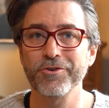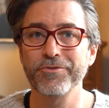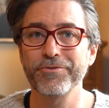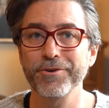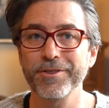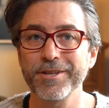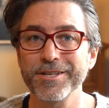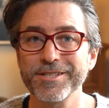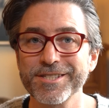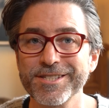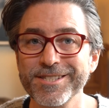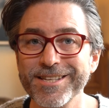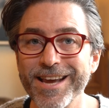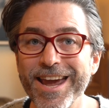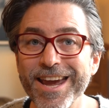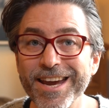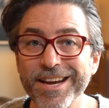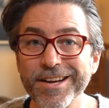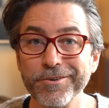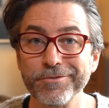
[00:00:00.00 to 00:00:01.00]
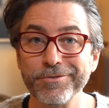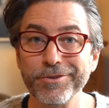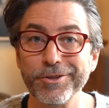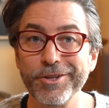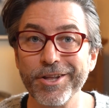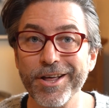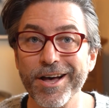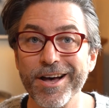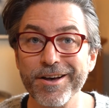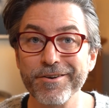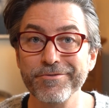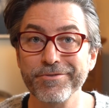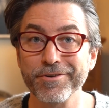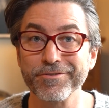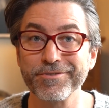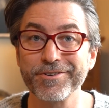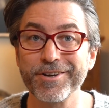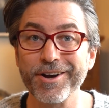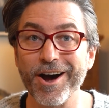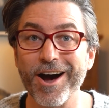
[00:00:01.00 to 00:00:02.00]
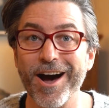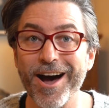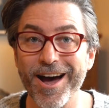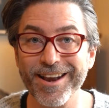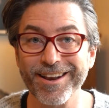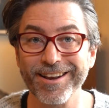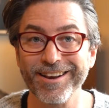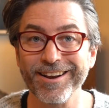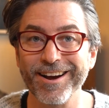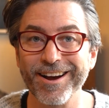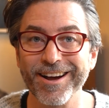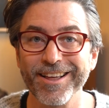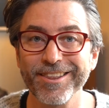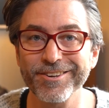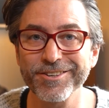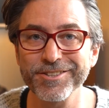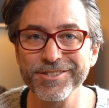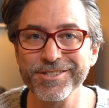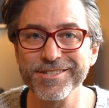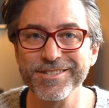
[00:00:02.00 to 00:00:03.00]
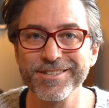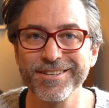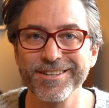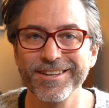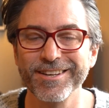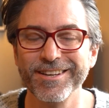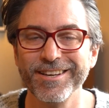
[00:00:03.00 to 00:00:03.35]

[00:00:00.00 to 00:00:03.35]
for the sake of love of God and others,